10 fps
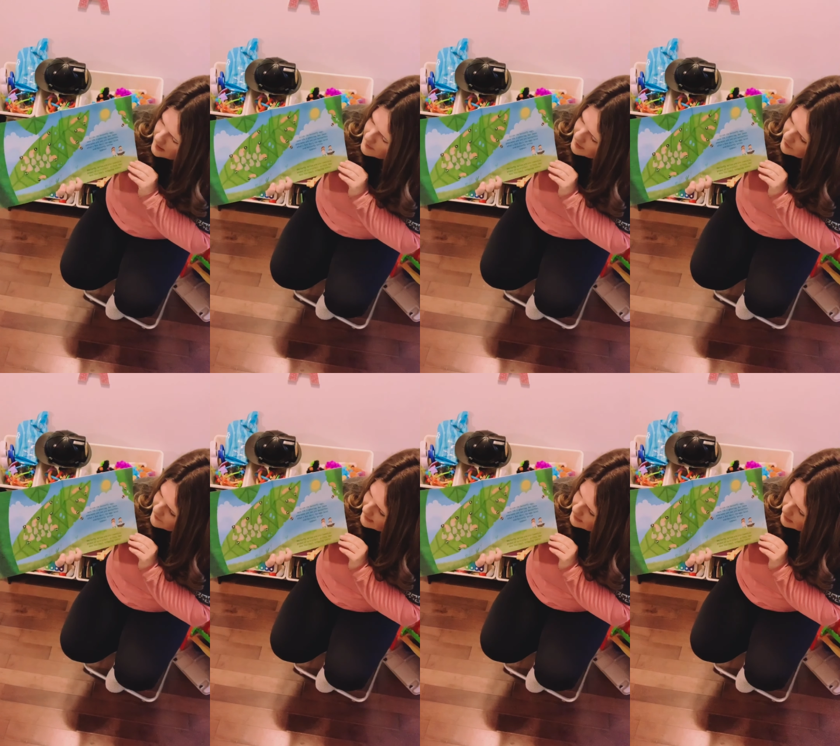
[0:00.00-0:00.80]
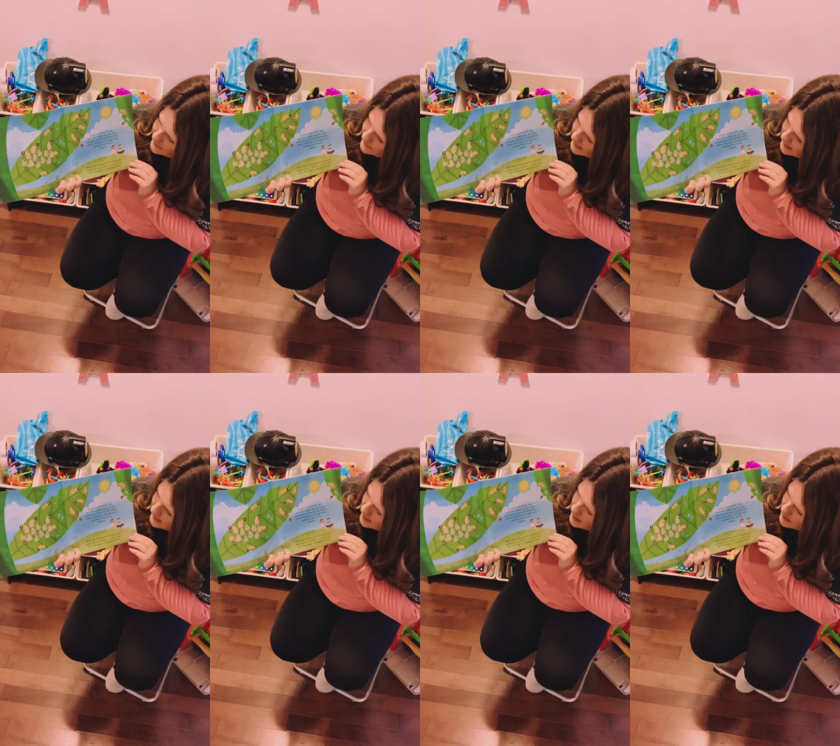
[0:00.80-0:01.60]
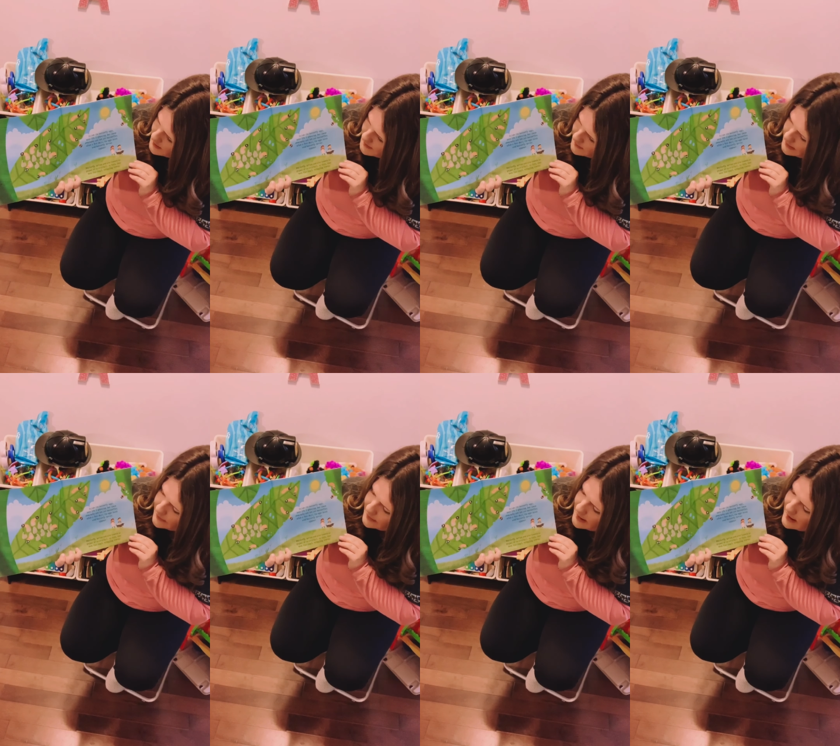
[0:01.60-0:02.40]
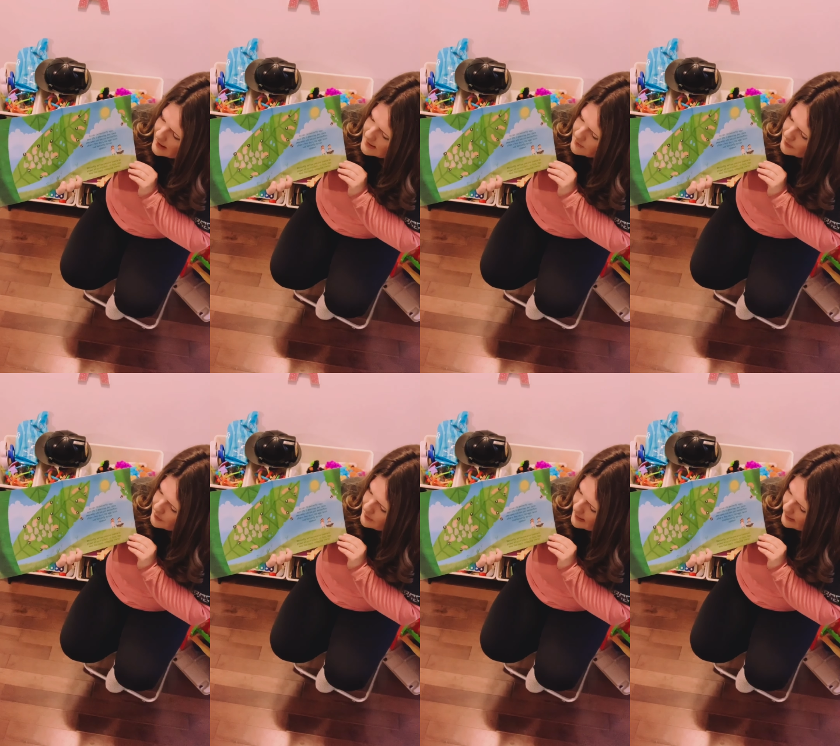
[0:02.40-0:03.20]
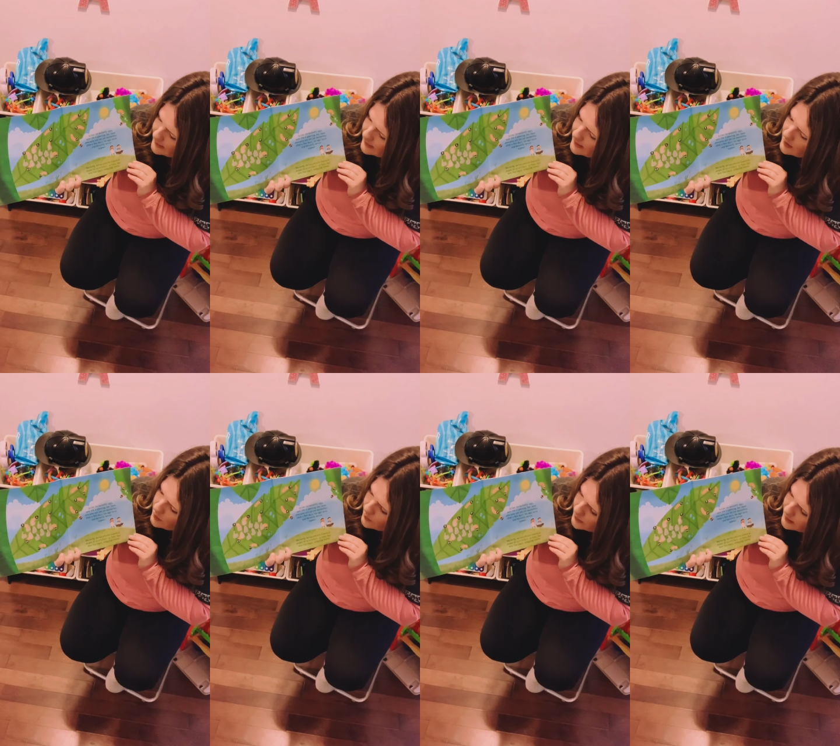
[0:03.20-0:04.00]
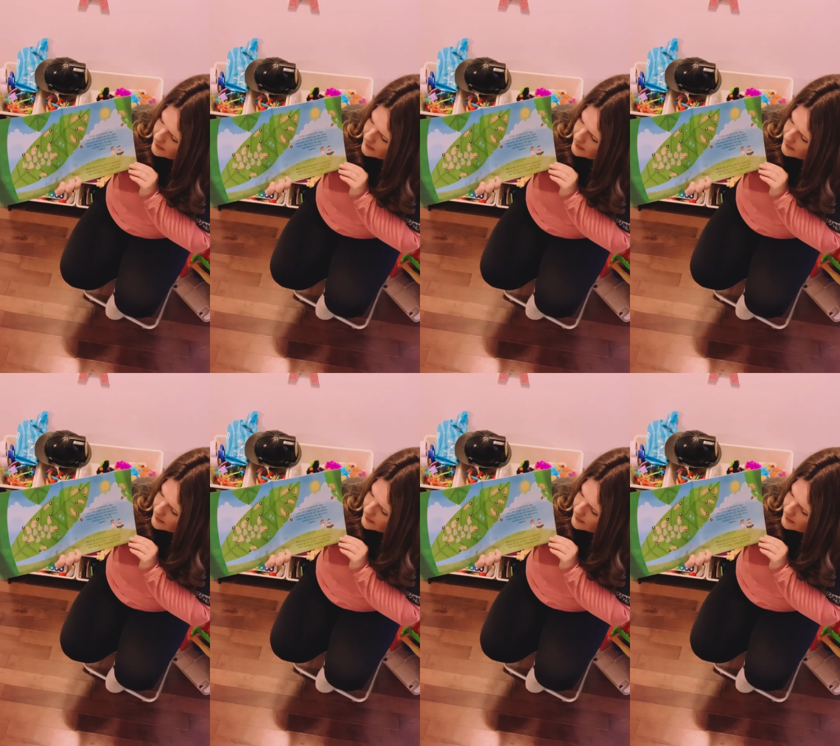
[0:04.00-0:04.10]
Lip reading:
Nobody's mouth can be seen.